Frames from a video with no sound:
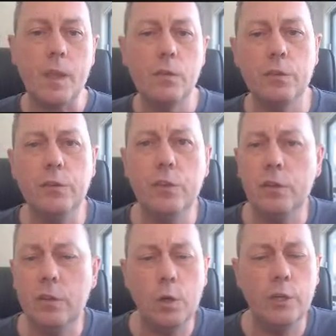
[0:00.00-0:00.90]
So just
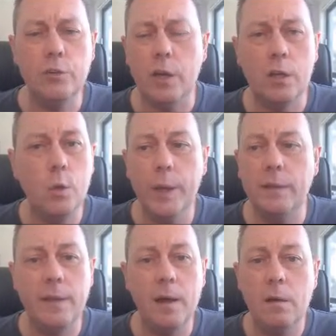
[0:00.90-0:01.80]
going to do a
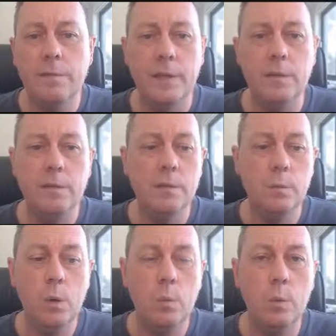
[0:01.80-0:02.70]
quick delve into
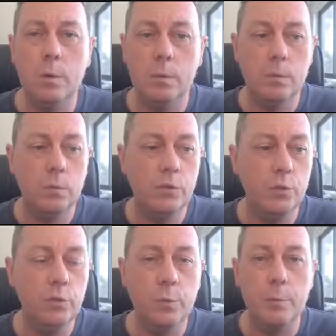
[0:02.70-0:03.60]
what
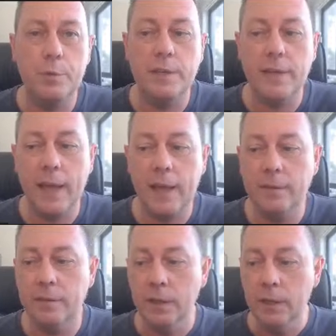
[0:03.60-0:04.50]
tools WordPress
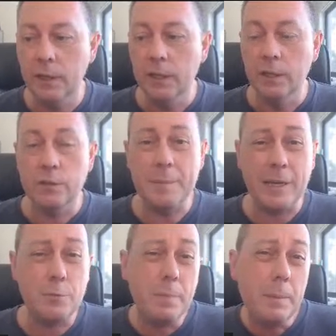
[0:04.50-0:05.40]
has to
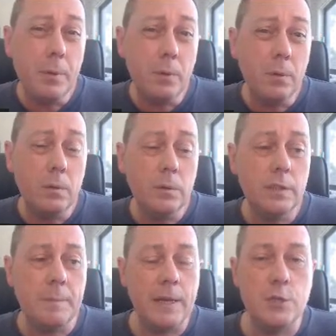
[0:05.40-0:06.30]
manage people,
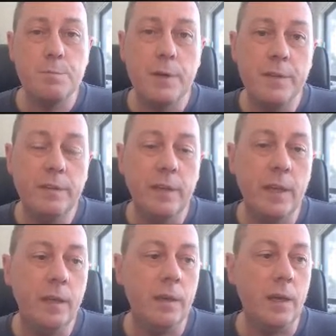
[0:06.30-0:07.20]
to manage
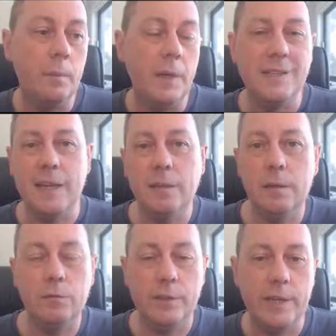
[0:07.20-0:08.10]
privacy and
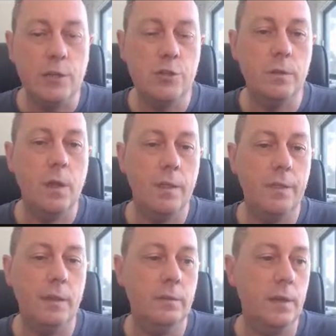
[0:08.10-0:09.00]
data retention,
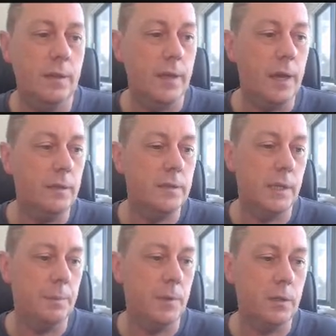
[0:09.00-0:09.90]
things like that.
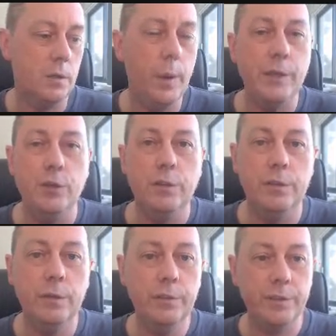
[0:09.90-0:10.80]
They're quite new
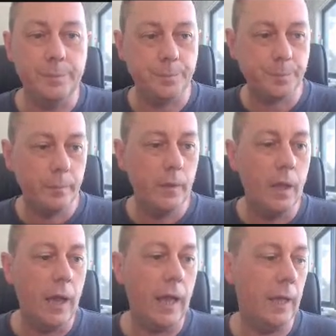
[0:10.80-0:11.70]
tools,
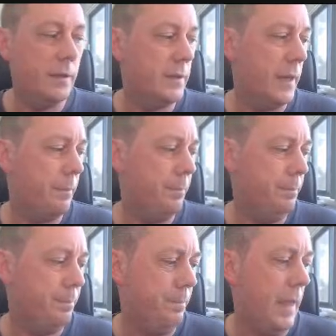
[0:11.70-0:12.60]
and
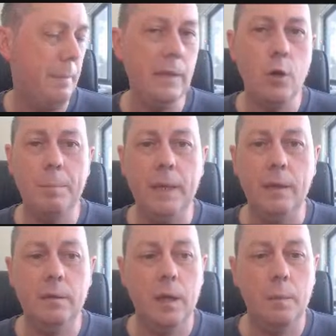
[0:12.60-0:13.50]
it may not
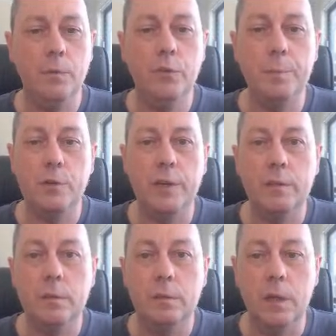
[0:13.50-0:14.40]
be super
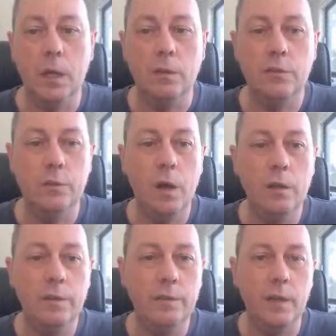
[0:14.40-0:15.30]
critical to
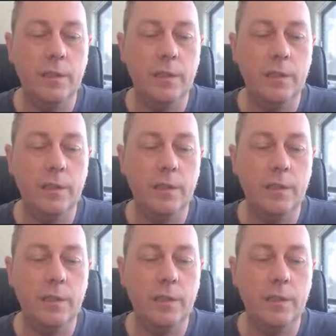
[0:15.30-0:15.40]
us.